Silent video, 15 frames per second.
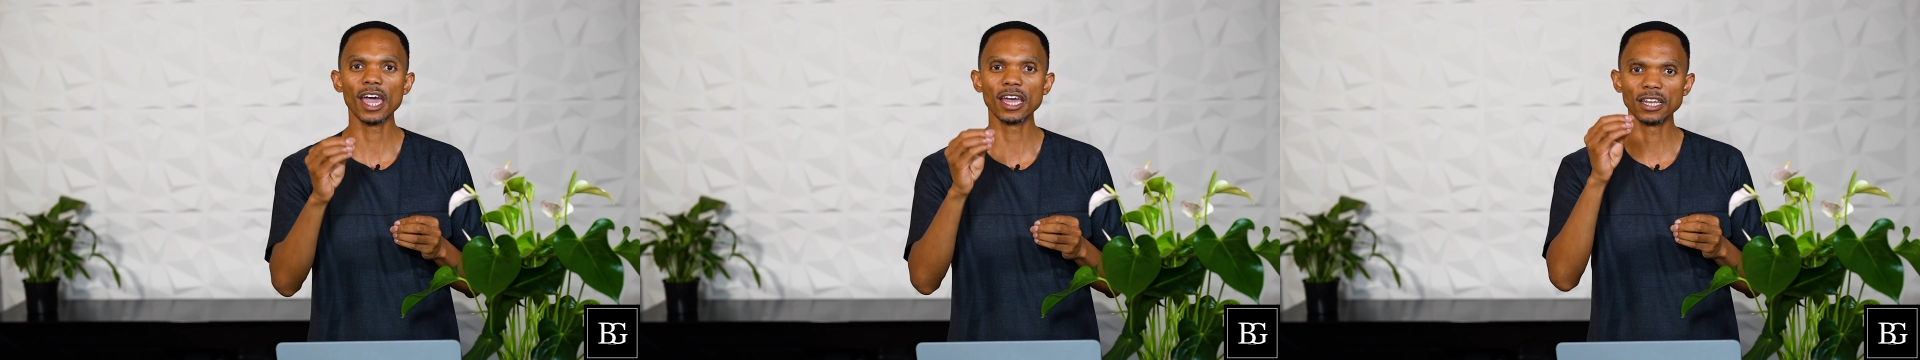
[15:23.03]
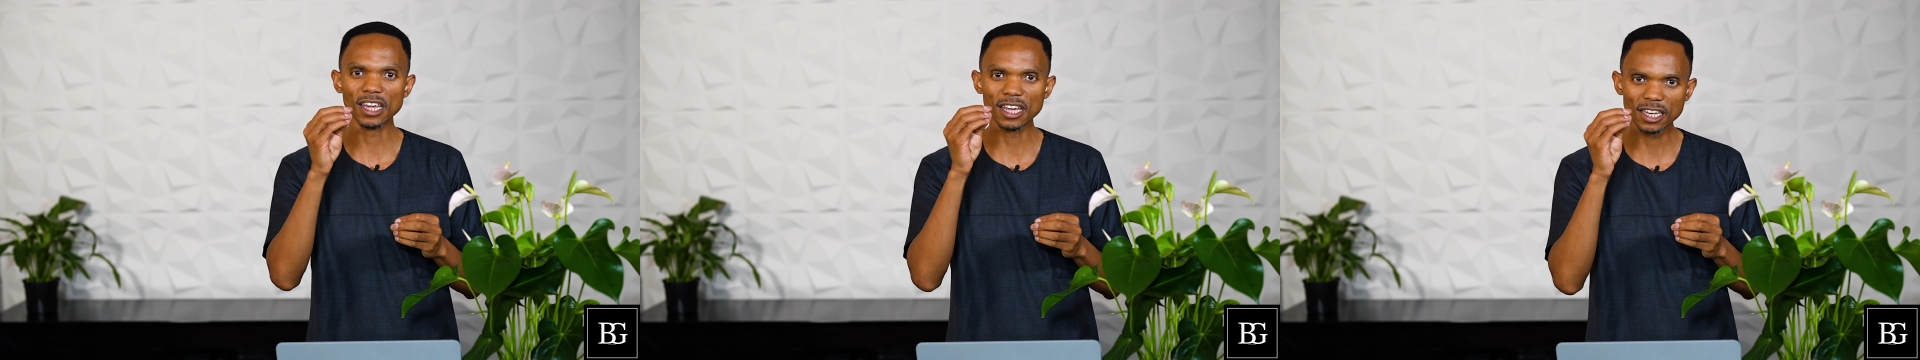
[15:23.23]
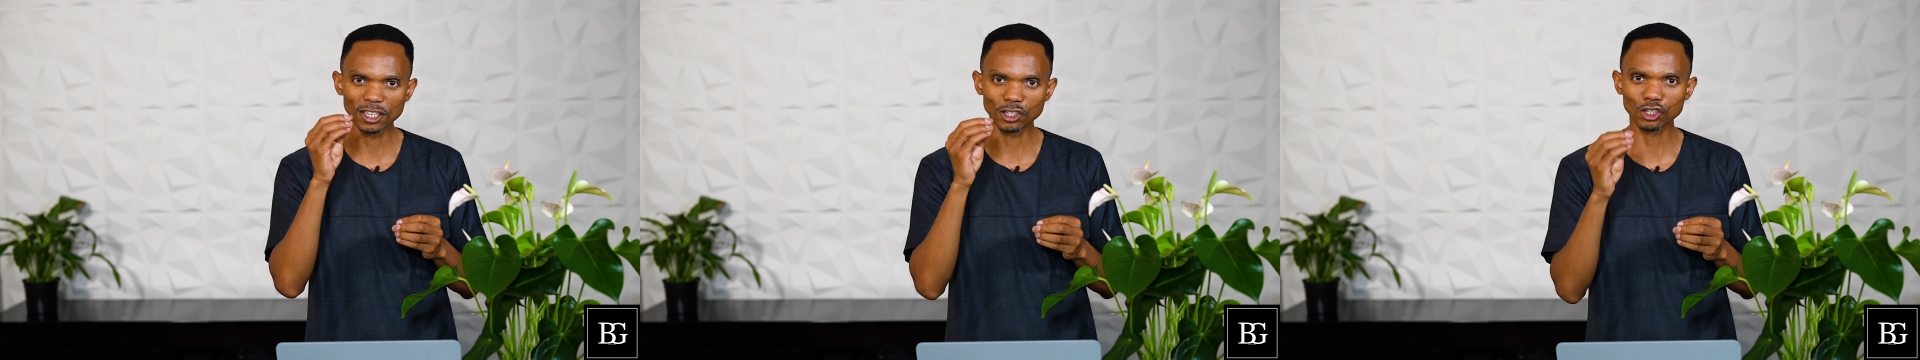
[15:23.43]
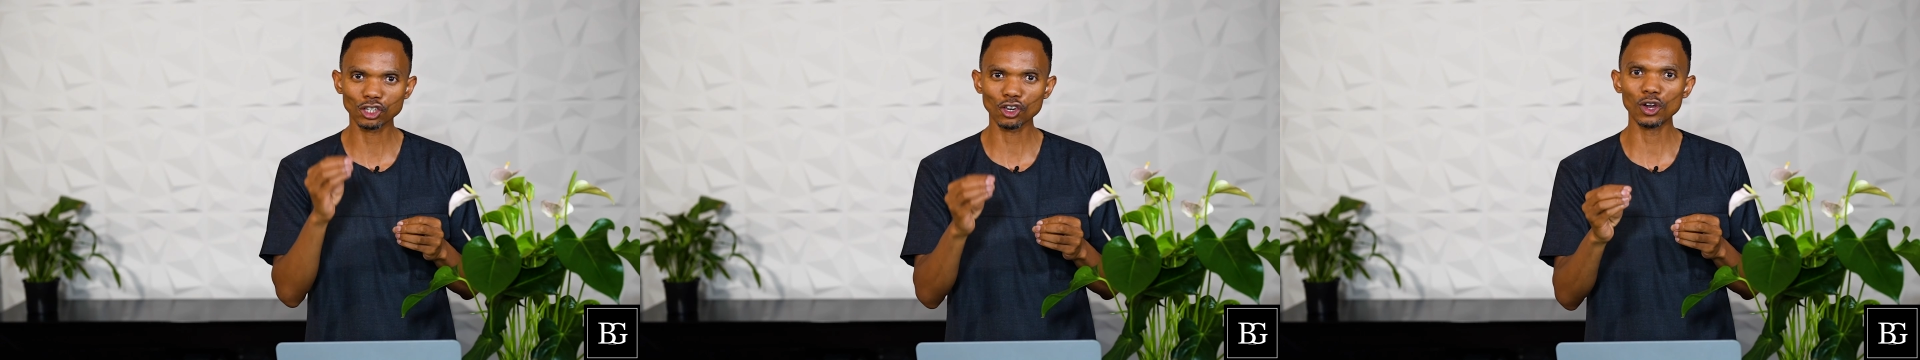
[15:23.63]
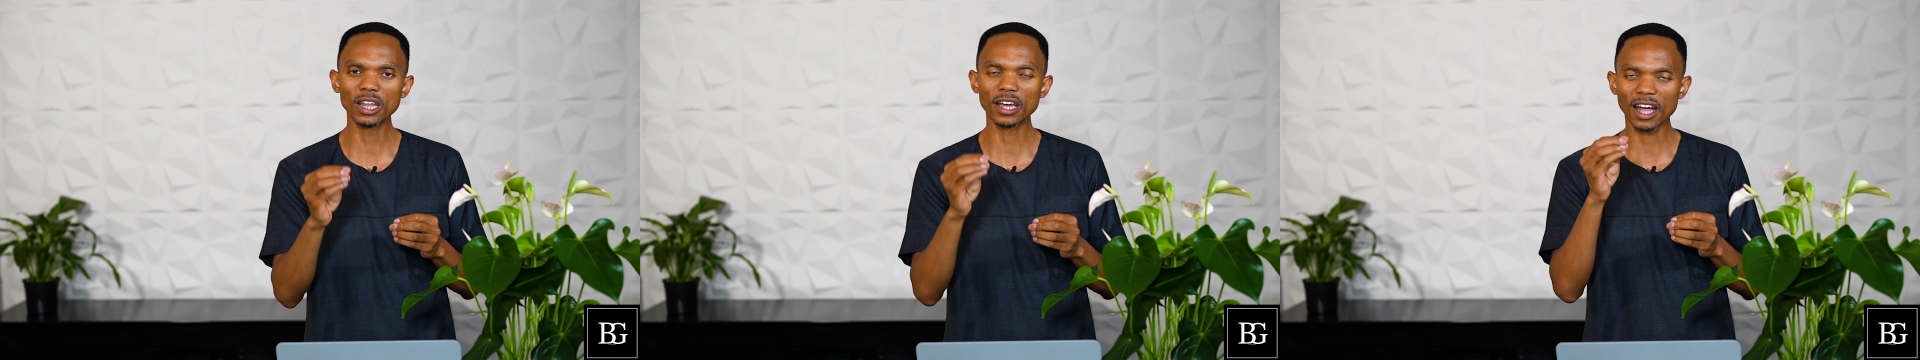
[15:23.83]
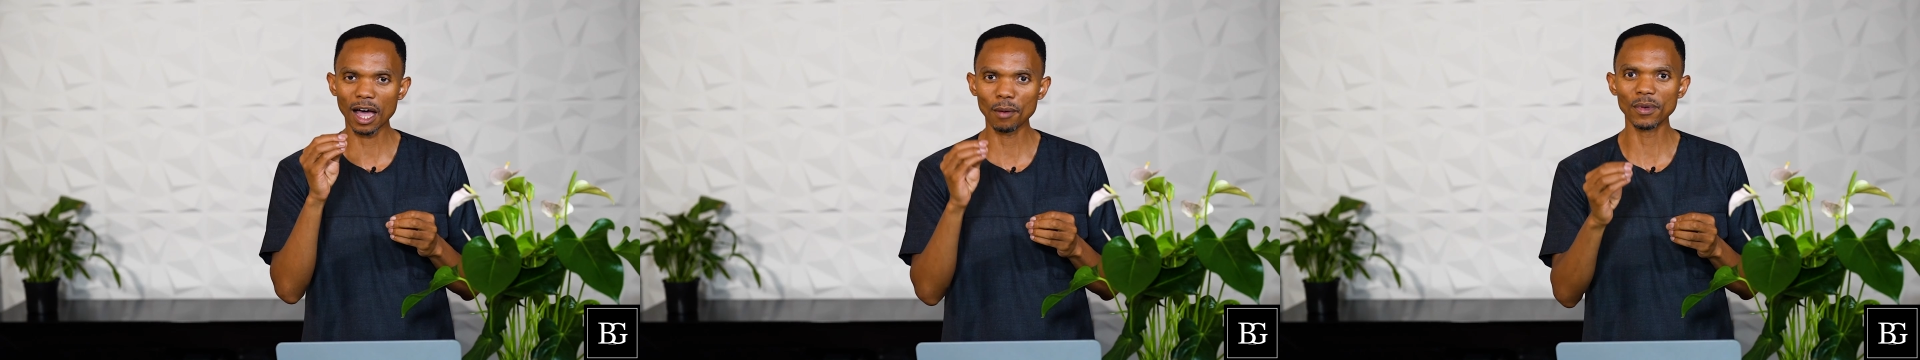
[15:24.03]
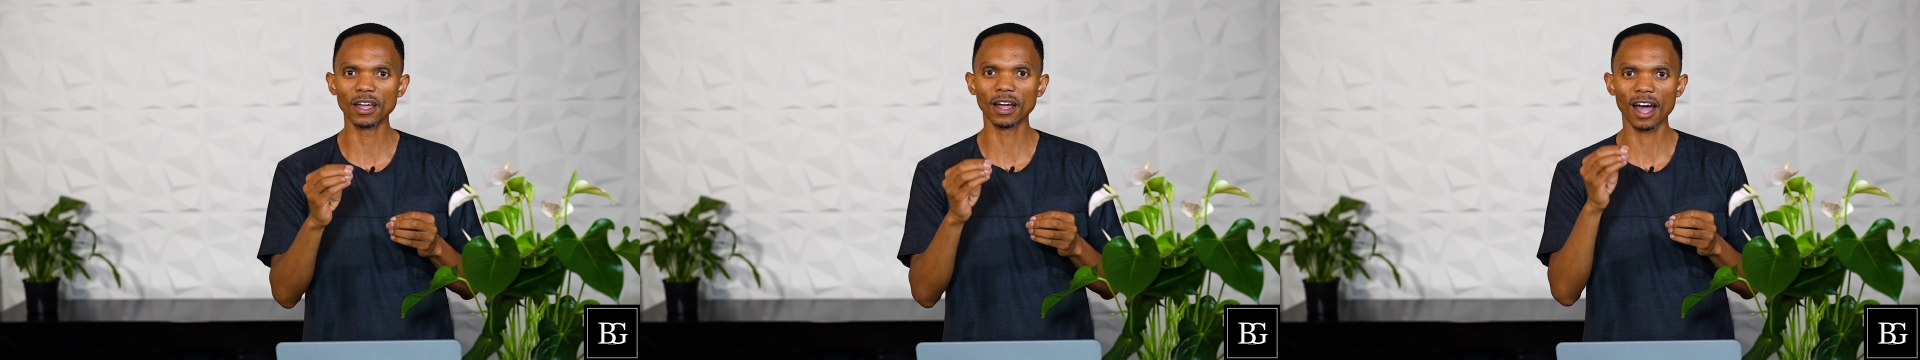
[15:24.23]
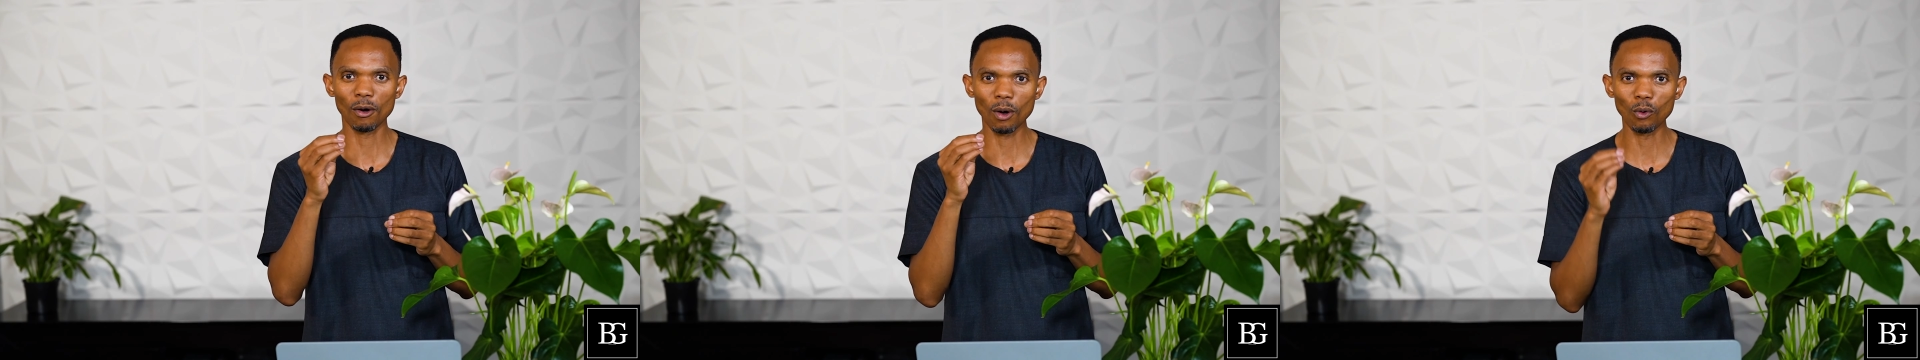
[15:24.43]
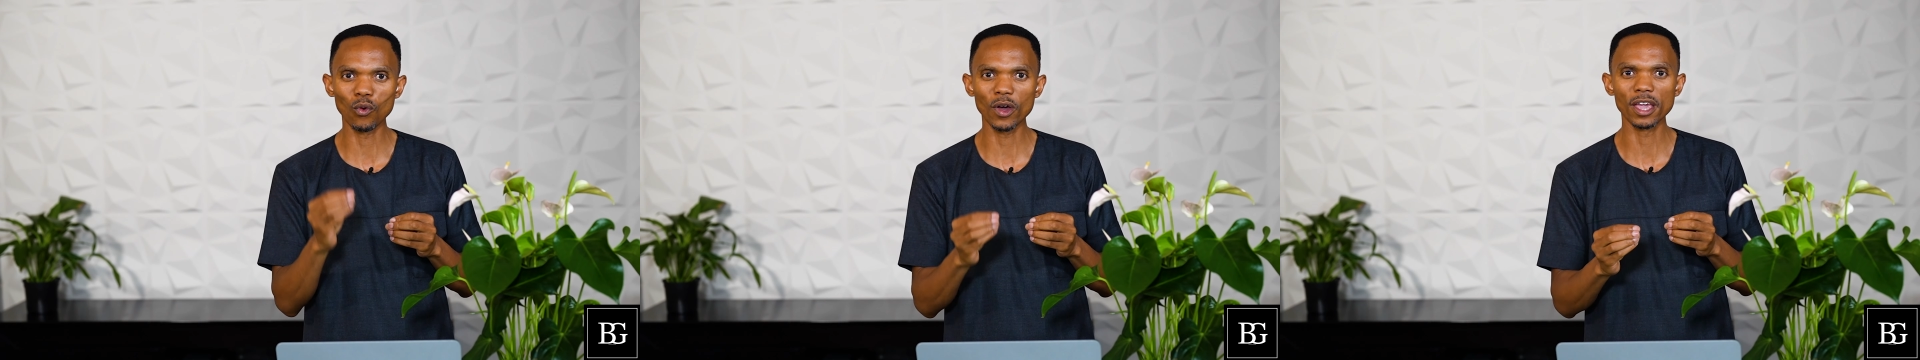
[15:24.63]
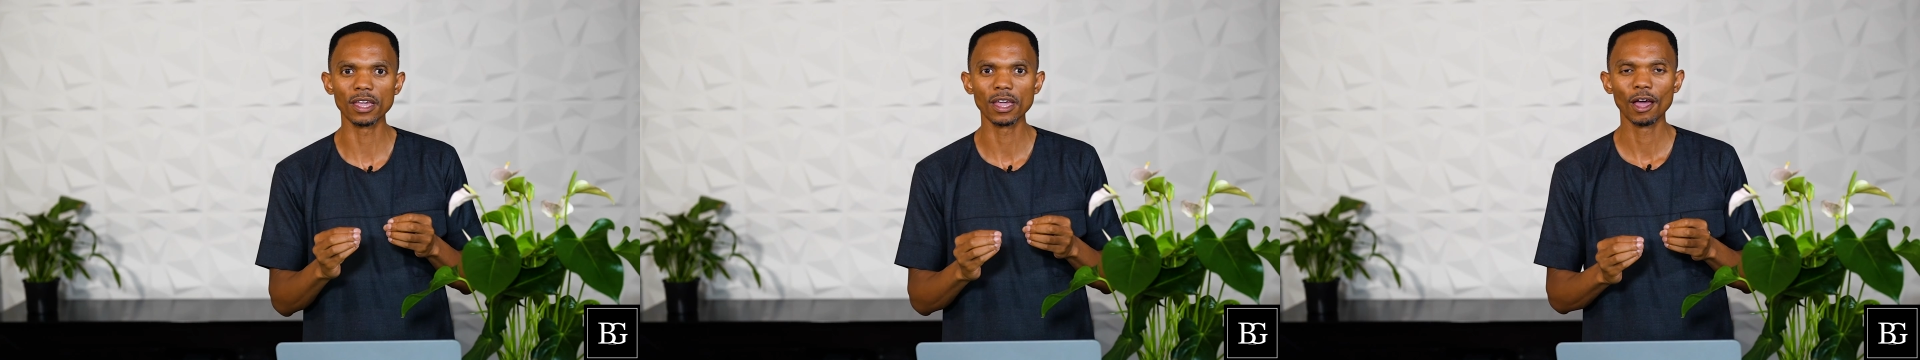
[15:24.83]
and it is surely coming our
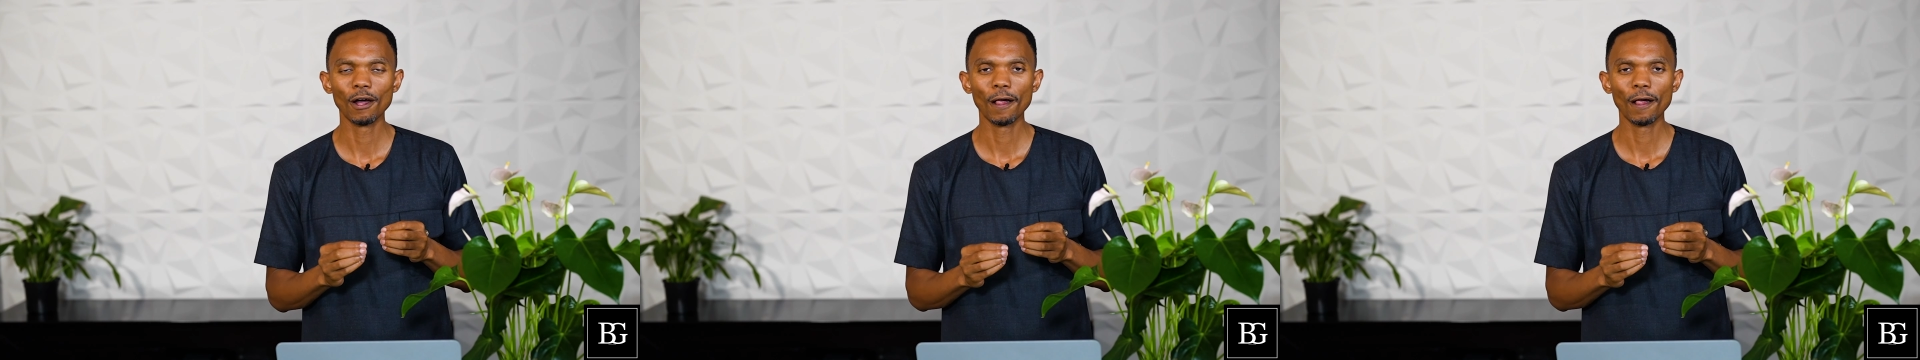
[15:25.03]
way.